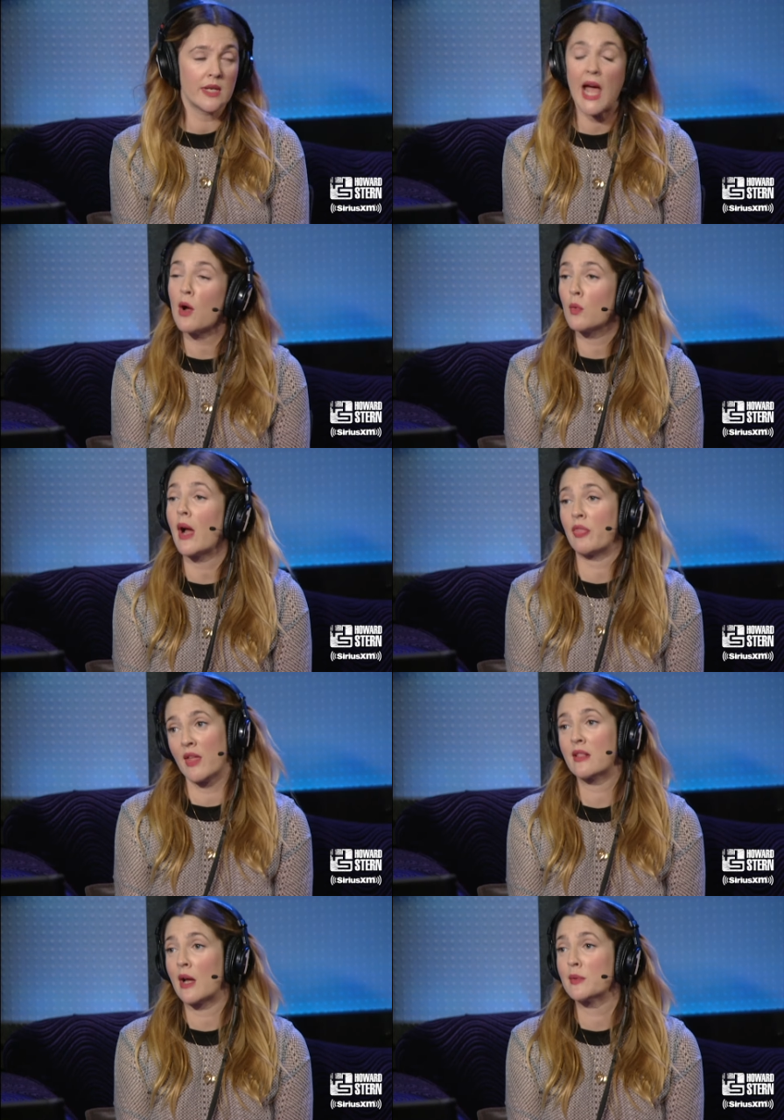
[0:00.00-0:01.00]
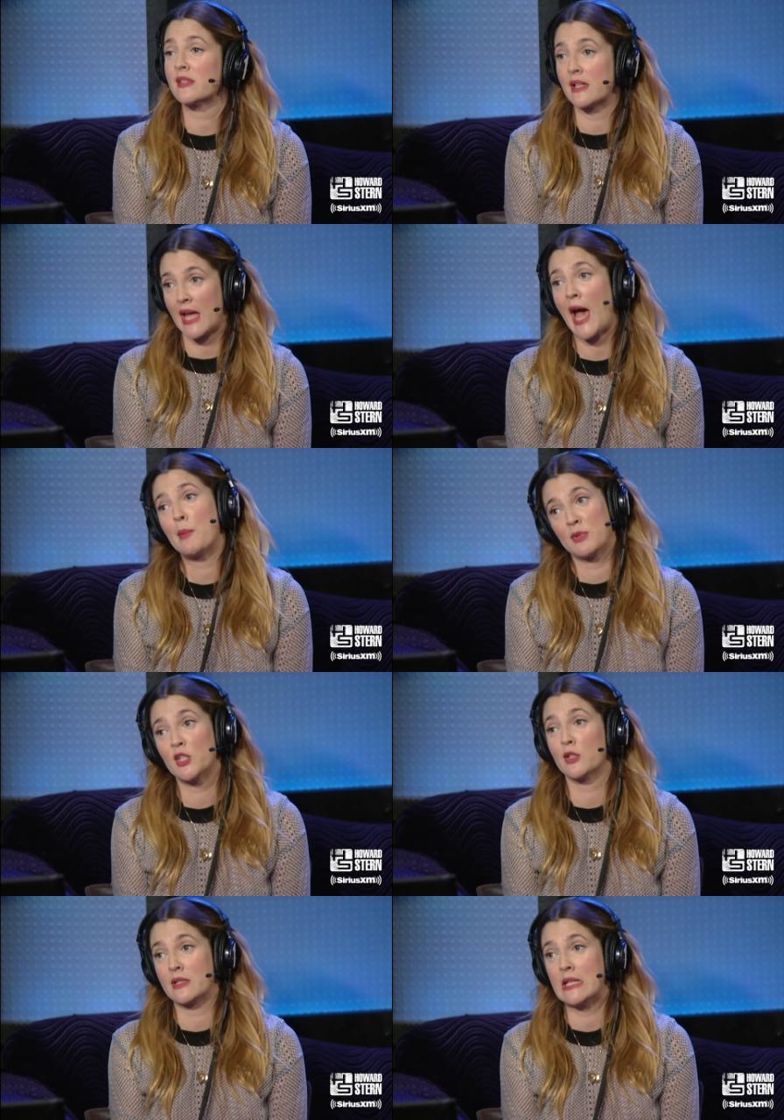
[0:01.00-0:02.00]
now I think that was the cap
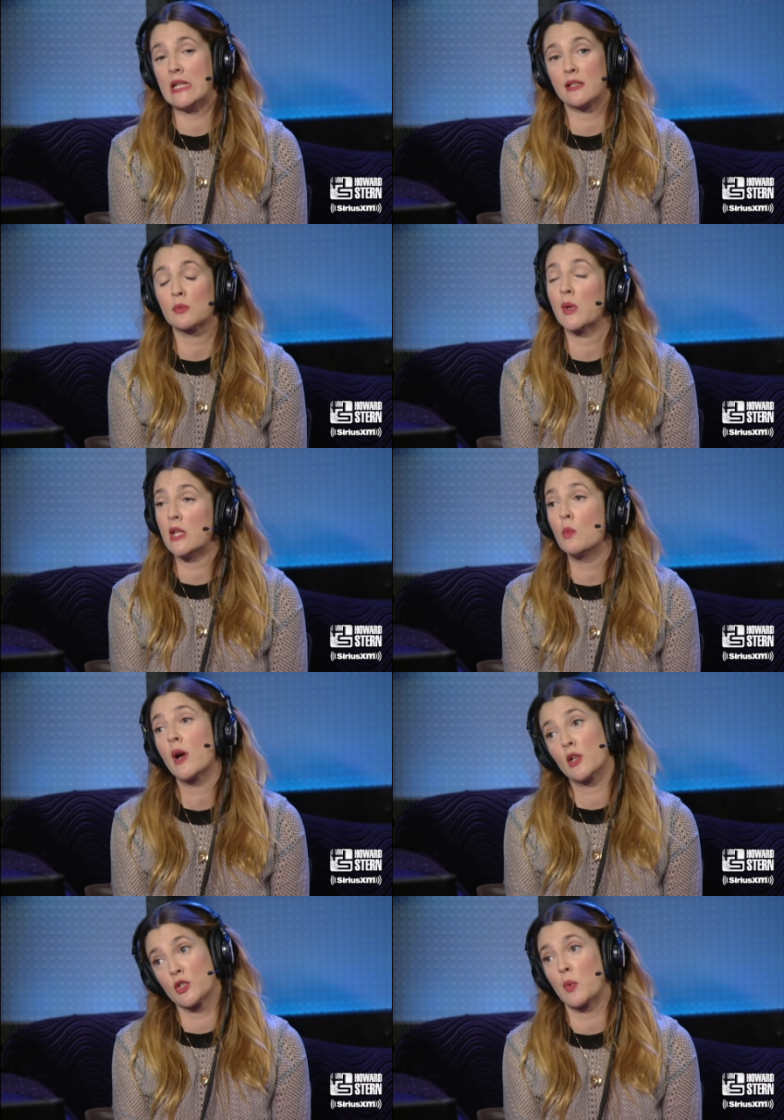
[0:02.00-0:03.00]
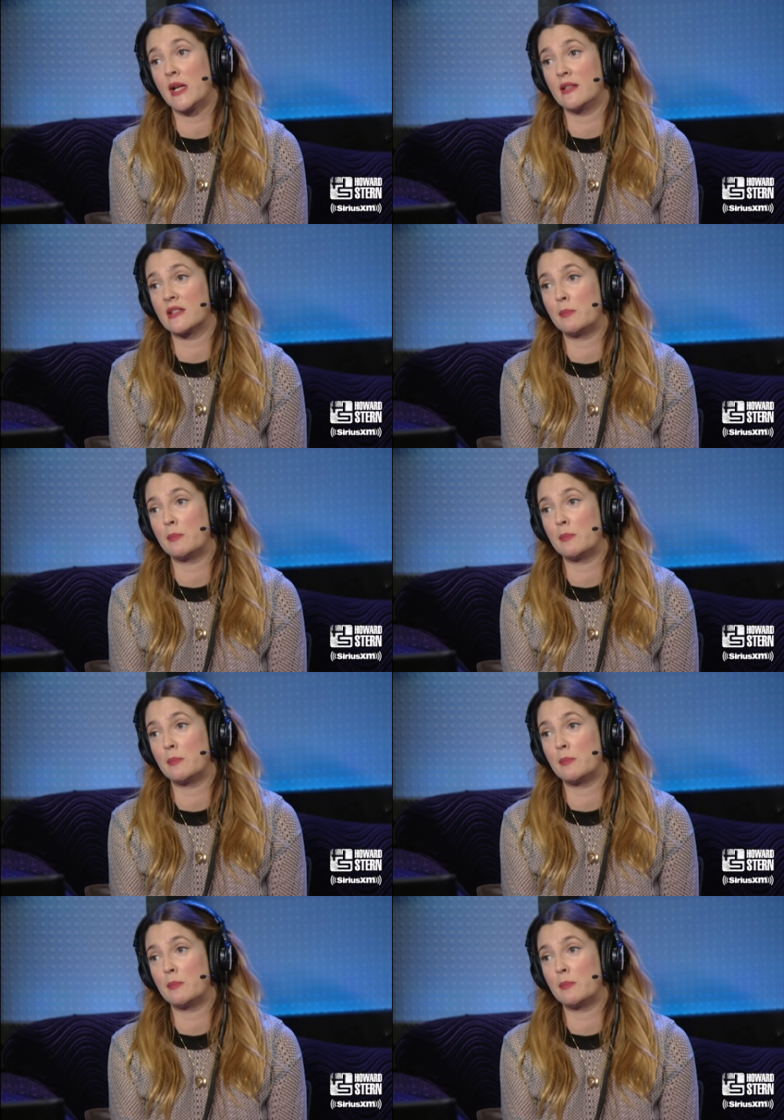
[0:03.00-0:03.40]
to your teens. What do you want your 20s